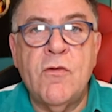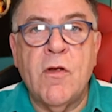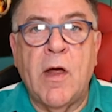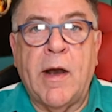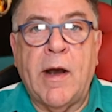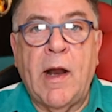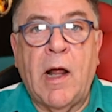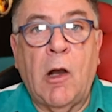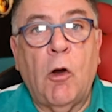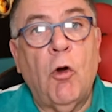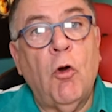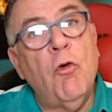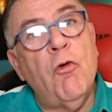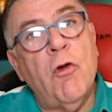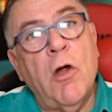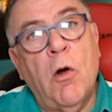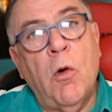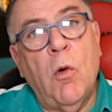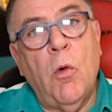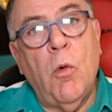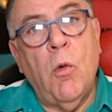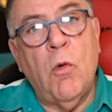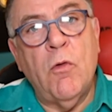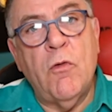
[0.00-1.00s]
and I'll
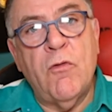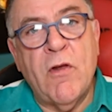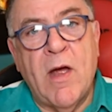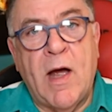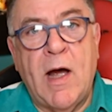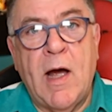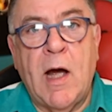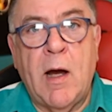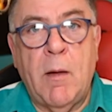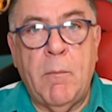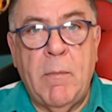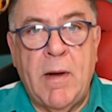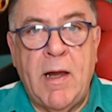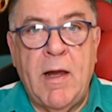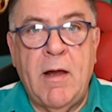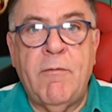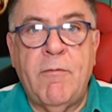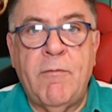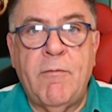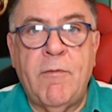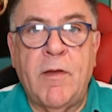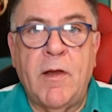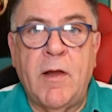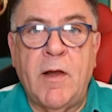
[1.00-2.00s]
also time
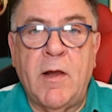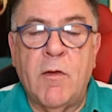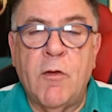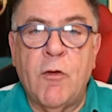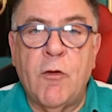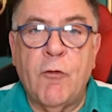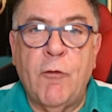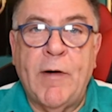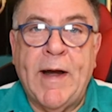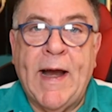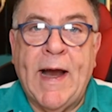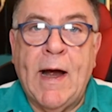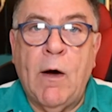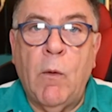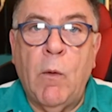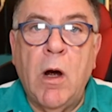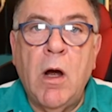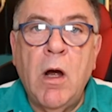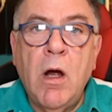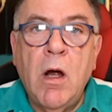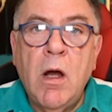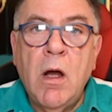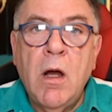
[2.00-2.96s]
if the 3-hour